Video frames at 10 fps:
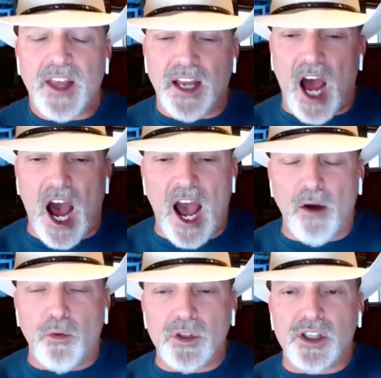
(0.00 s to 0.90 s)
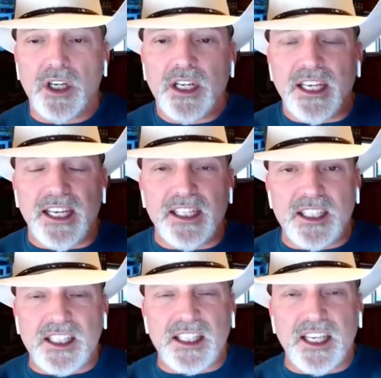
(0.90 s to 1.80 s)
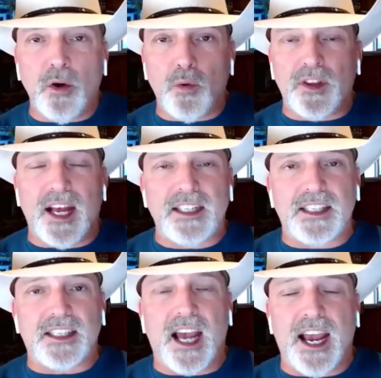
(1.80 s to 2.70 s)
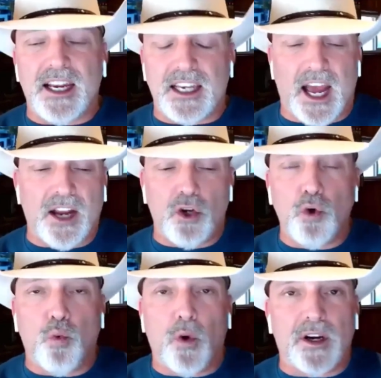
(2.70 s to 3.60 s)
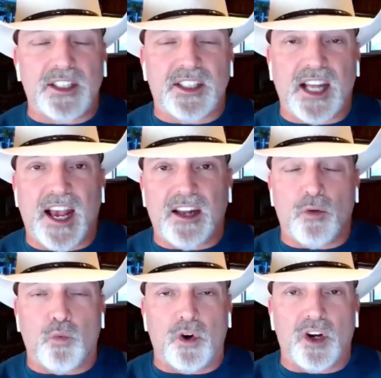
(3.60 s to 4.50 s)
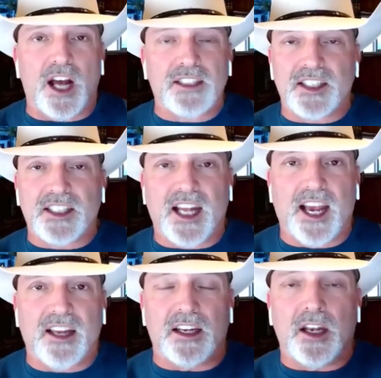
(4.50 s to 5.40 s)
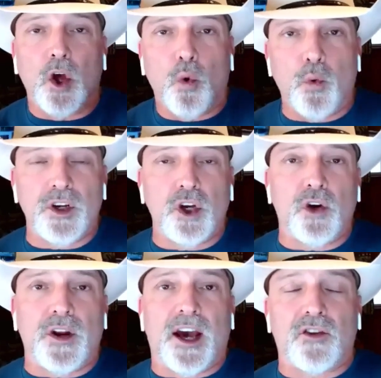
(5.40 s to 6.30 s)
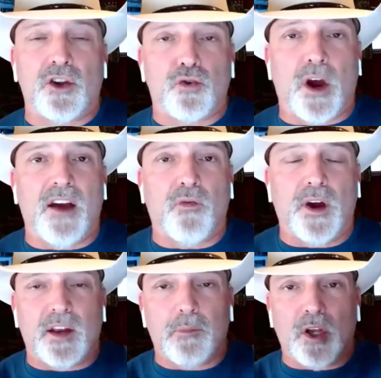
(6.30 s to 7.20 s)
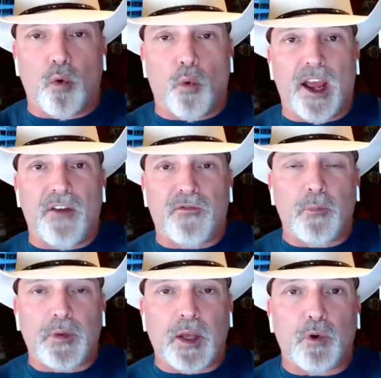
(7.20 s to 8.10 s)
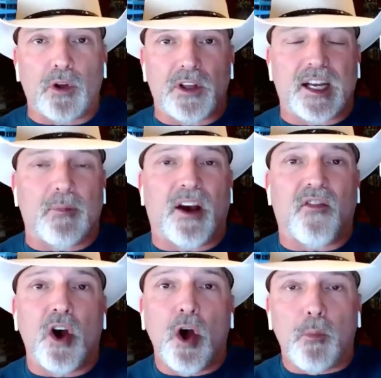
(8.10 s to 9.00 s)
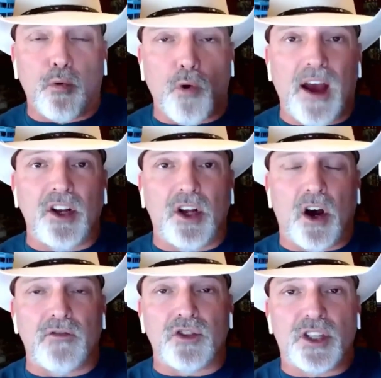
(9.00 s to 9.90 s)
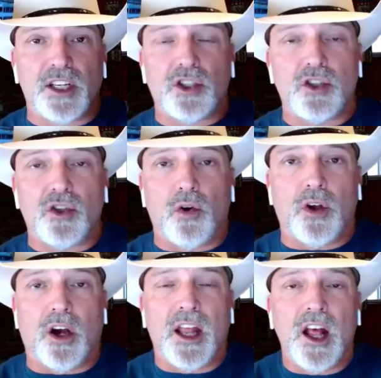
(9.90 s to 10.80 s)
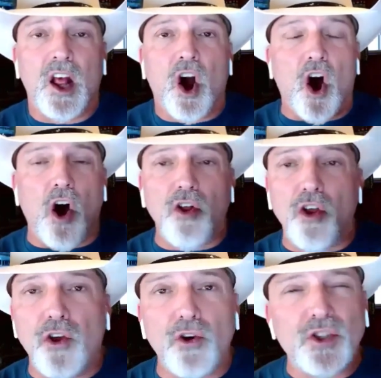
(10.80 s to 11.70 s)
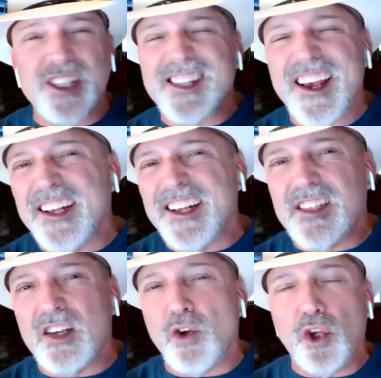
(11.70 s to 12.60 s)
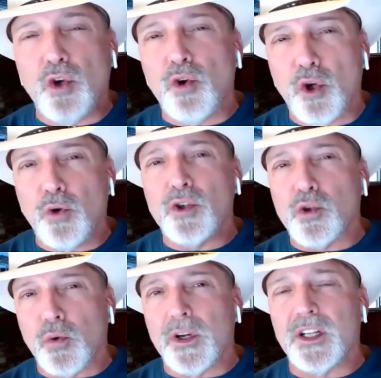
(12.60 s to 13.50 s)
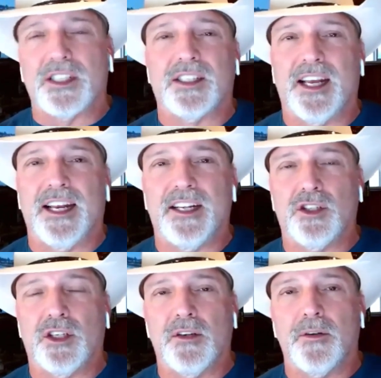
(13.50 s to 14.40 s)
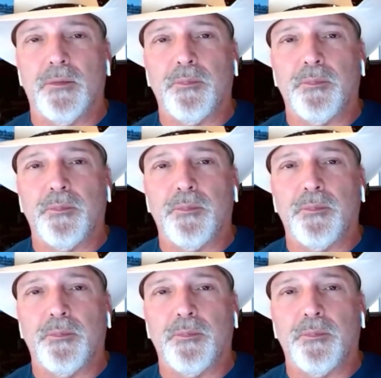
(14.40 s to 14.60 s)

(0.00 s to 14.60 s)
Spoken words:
and I was in sync with that site and I knew where to stand and where not to stand and when to go down in the driveway and be away from people and let them have private conversations going on. All of those things that you do as a real estate agent